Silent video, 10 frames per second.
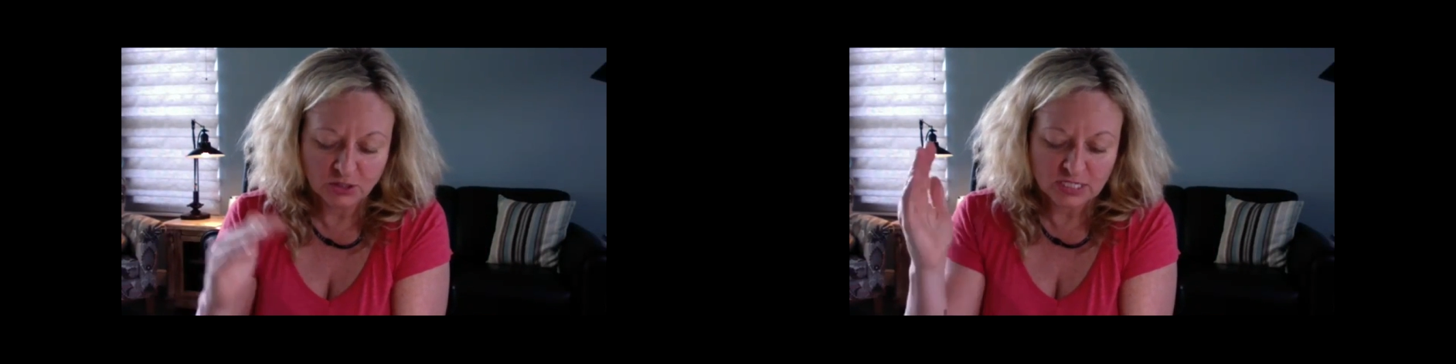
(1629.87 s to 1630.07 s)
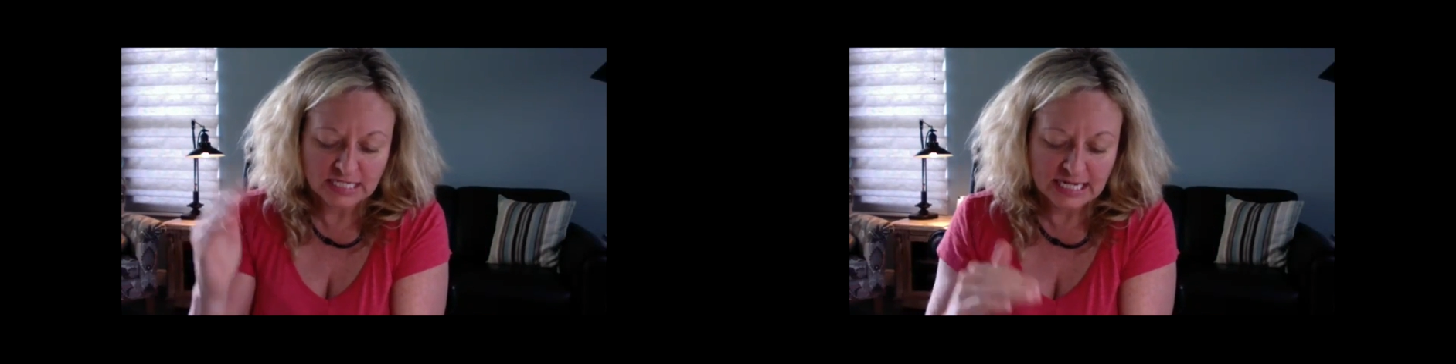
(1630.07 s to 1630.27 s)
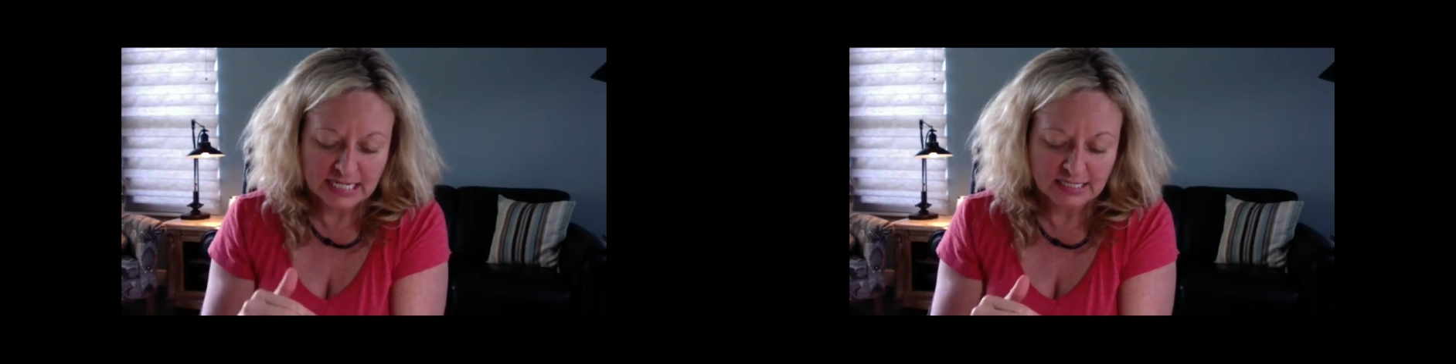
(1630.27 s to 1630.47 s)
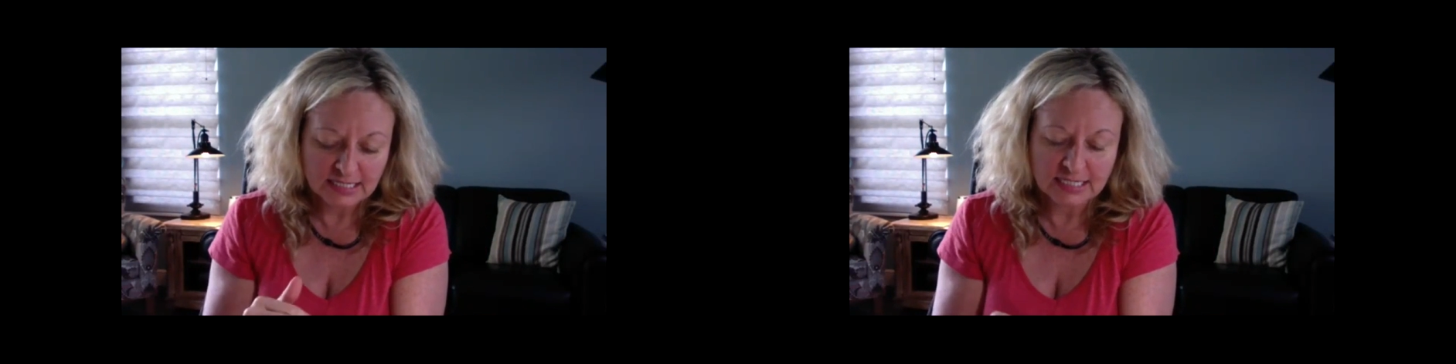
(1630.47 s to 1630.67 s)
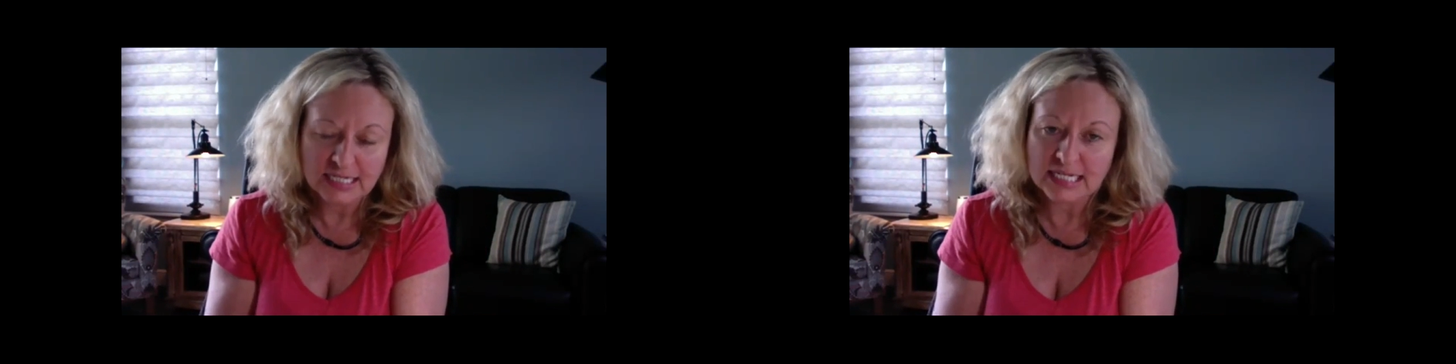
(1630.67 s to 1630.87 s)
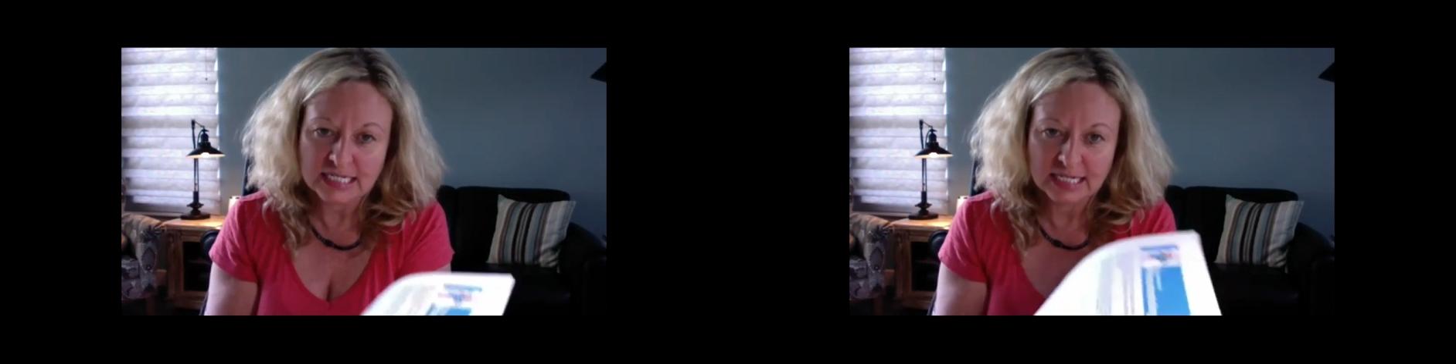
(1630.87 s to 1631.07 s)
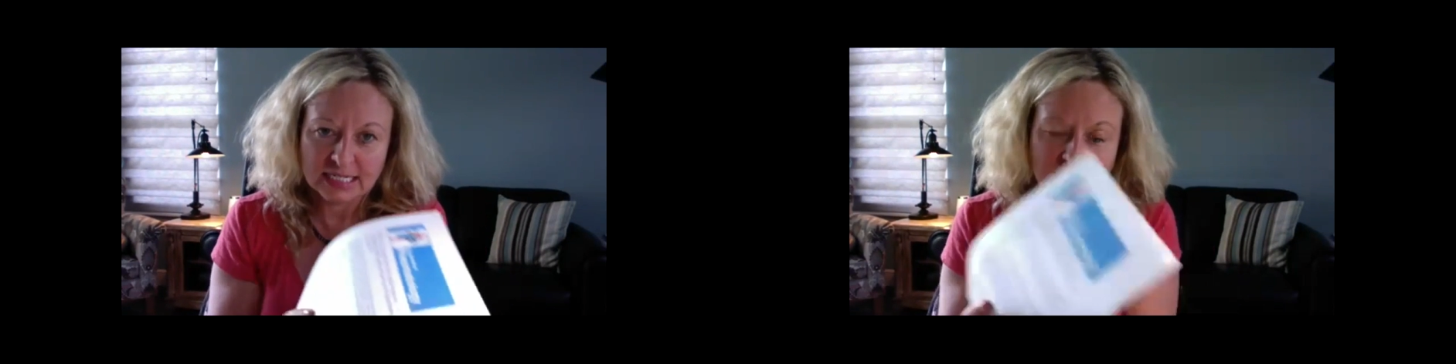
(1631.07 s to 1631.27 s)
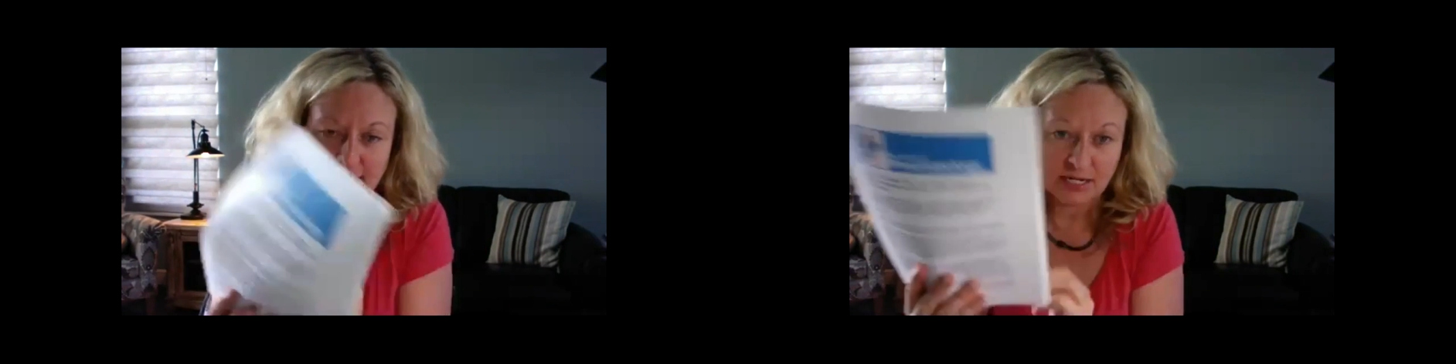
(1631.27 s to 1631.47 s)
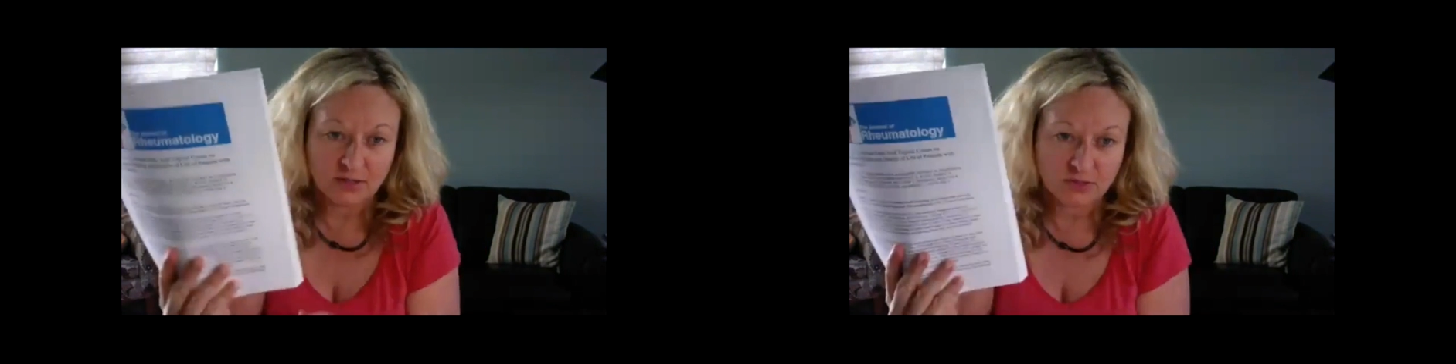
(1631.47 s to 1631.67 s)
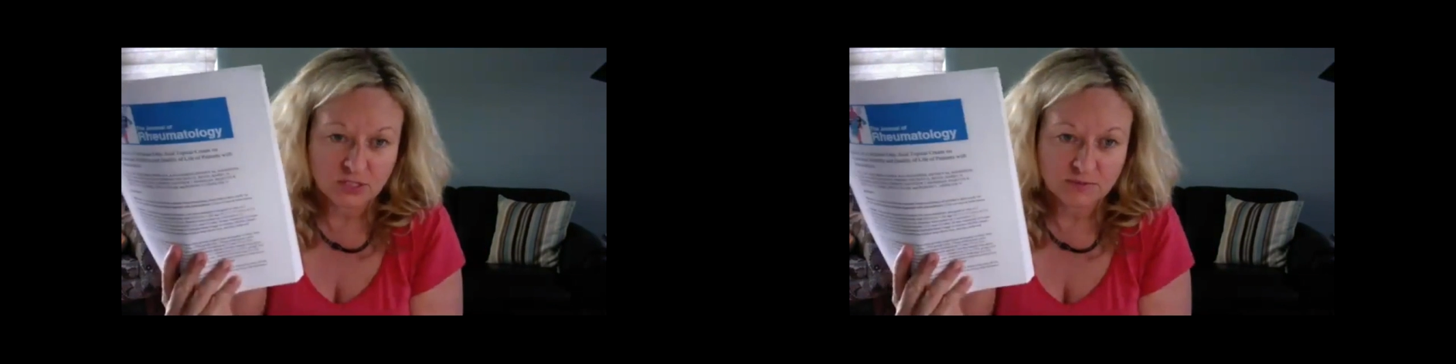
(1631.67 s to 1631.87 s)
to ascend and descend
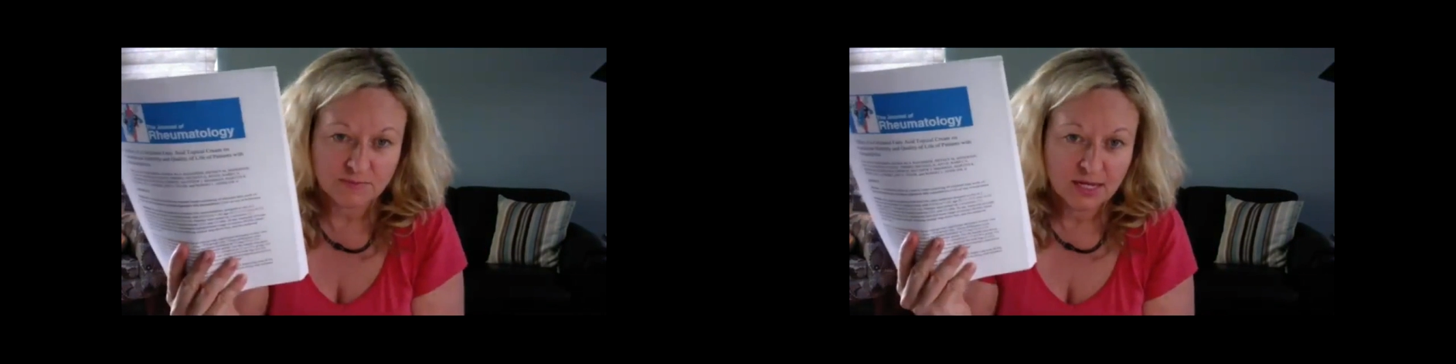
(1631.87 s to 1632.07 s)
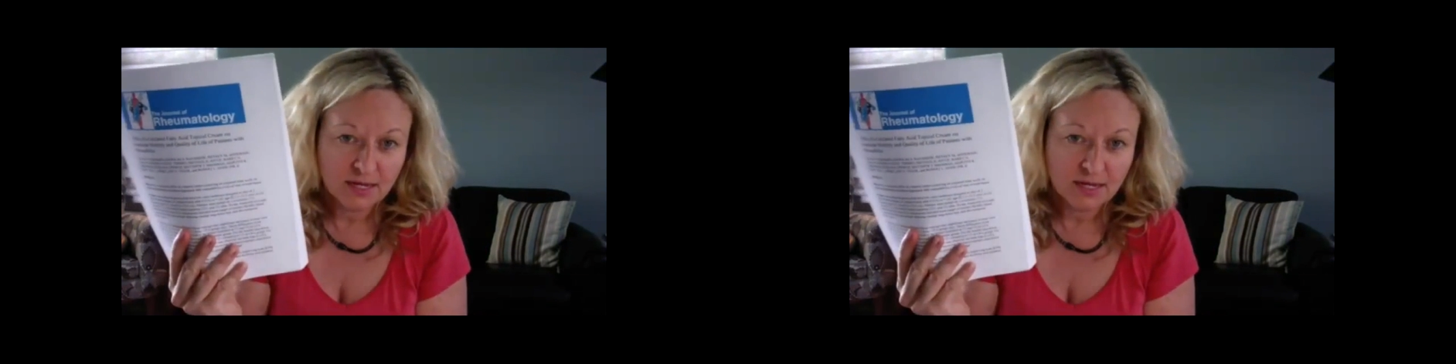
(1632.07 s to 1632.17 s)
stairs.